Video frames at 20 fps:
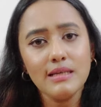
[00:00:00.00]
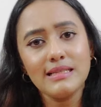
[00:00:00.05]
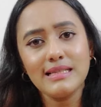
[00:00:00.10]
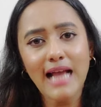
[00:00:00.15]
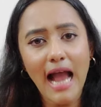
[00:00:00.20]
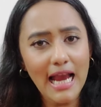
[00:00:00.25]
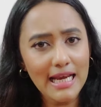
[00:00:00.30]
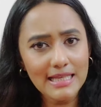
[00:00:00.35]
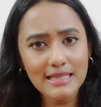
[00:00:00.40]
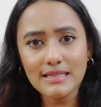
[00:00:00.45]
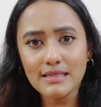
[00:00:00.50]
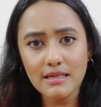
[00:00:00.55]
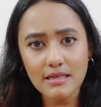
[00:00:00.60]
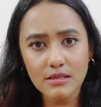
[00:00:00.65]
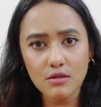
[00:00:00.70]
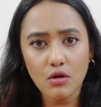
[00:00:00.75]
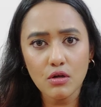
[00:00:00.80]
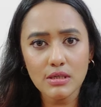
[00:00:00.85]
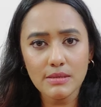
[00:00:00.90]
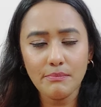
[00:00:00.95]
Science
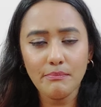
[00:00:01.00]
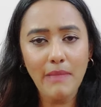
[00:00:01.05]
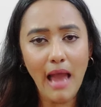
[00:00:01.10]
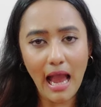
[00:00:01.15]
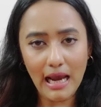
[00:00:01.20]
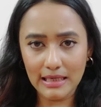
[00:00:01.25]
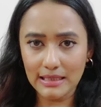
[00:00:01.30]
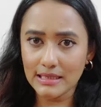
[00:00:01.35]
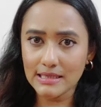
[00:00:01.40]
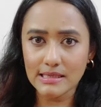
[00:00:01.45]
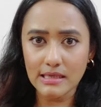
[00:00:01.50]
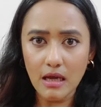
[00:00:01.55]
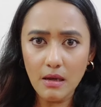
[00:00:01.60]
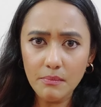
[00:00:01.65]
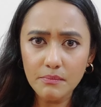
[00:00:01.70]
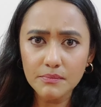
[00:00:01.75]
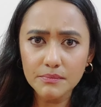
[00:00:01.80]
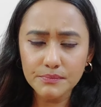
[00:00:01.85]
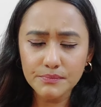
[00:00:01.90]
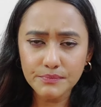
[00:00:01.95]
does not back this
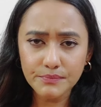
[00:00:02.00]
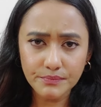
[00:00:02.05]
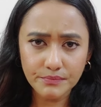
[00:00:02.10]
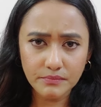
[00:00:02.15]
up.